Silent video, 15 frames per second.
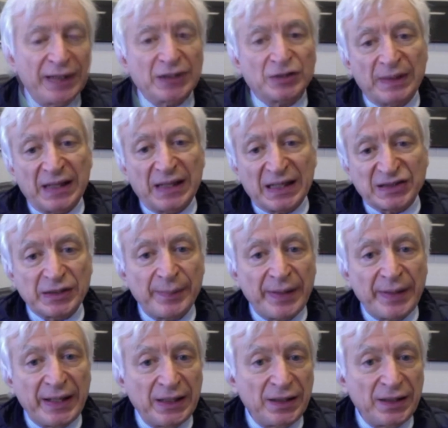It's been
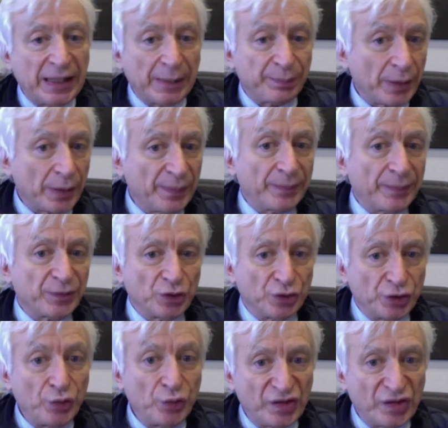estimated that probably up to
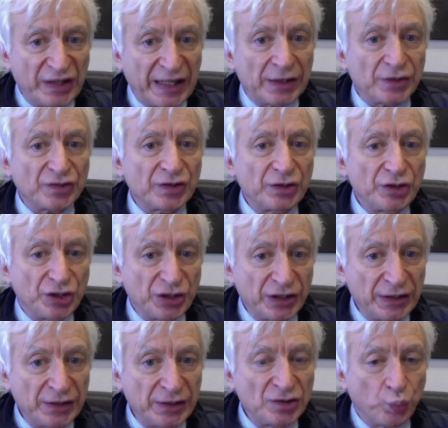two thousand
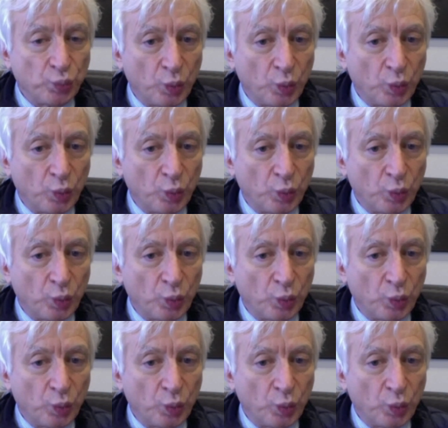genes,